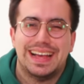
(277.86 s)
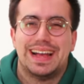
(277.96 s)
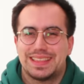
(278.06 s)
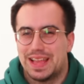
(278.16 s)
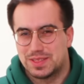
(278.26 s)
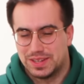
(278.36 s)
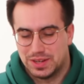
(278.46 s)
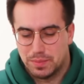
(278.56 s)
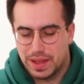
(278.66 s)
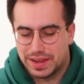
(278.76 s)
That's actually
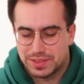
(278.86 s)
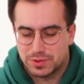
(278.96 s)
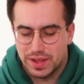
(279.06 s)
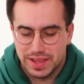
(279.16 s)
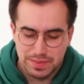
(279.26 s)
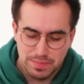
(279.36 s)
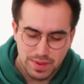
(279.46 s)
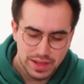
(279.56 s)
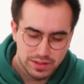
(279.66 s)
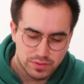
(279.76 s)
not bad. It's quite a
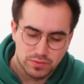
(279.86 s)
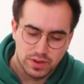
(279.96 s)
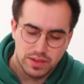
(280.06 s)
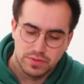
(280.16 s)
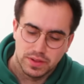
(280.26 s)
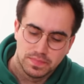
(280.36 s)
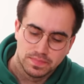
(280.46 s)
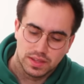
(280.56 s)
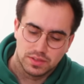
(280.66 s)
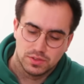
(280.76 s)
mild flavour.
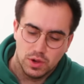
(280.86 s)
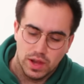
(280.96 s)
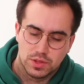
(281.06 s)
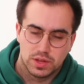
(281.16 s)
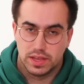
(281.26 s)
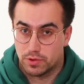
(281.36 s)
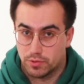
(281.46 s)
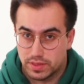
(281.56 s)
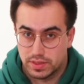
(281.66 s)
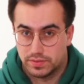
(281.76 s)
It's not actually
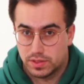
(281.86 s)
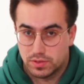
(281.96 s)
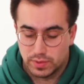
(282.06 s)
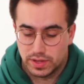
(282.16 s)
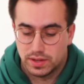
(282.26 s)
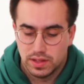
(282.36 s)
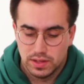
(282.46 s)
aggressively sweet.